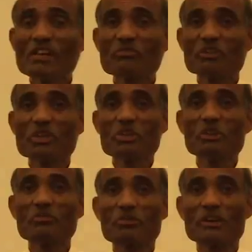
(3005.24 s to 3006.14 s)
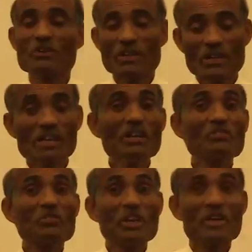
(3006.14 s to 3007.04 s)
is
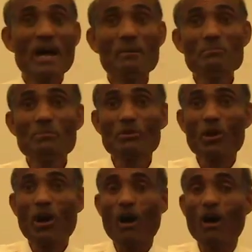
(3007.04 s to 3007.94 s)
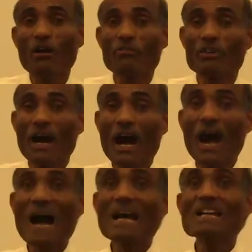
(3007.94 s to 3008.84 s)
the number of
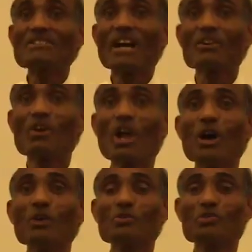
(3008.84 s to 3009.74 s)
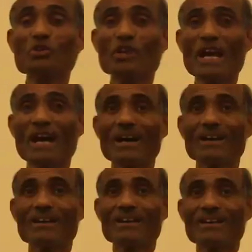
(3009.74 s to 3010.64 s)
highs and lows you hear.
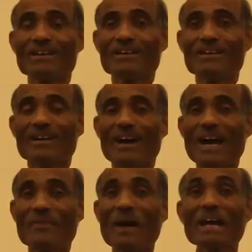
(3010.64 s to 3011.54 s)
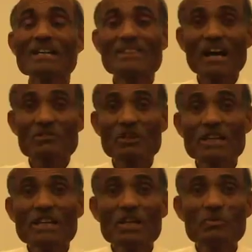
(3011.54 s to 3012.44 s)
And that is
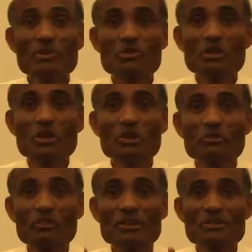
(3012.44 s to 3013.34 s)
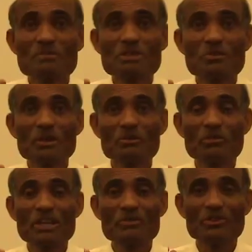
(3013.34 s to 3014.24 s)
actually equal to the difference between the
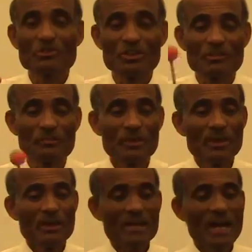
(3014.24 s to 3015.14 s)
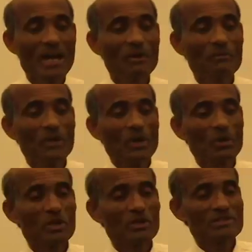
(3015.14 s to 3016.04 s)
frequencies. Now,
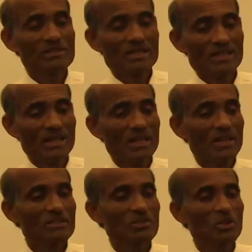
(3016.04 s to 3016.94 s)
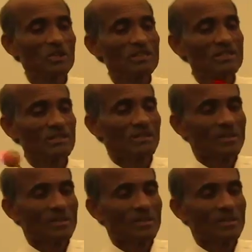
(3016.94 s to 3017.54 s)
look at, listen to this.